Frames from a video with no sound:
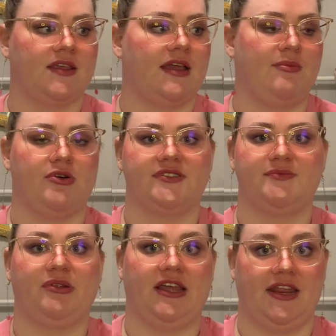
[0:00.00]
I post
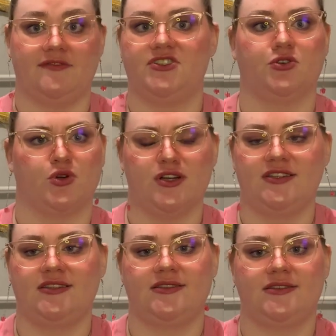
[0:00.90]
plenty of
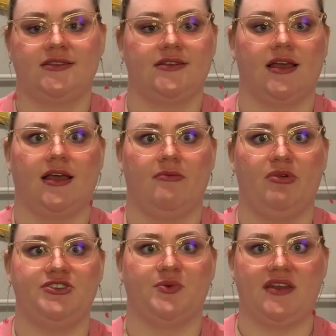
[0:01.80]
shorts
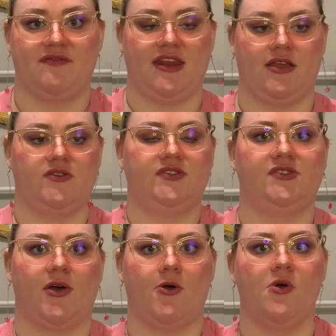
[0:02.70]
between videos,
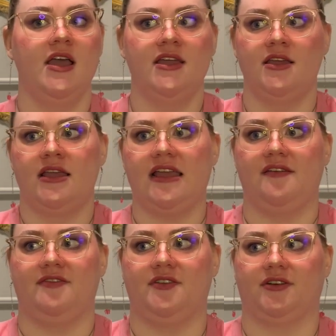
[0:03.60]
so
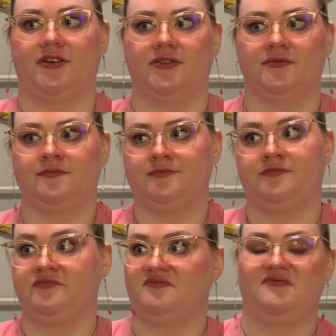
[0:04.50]
if you're
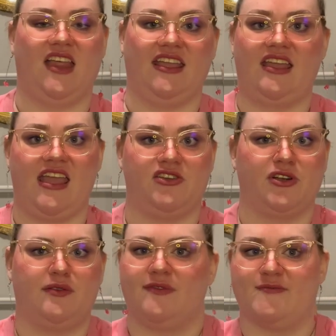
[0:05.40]
like
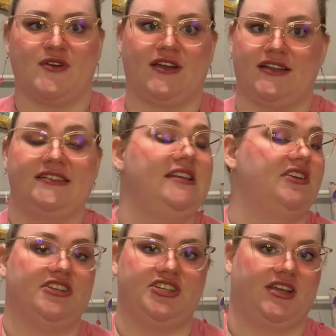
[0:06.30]
hankering for more content, you
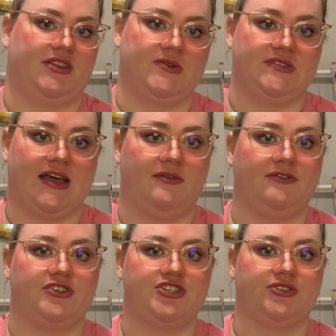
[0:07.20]
can check those out
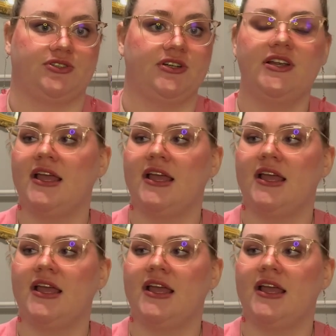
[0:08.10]
for sure.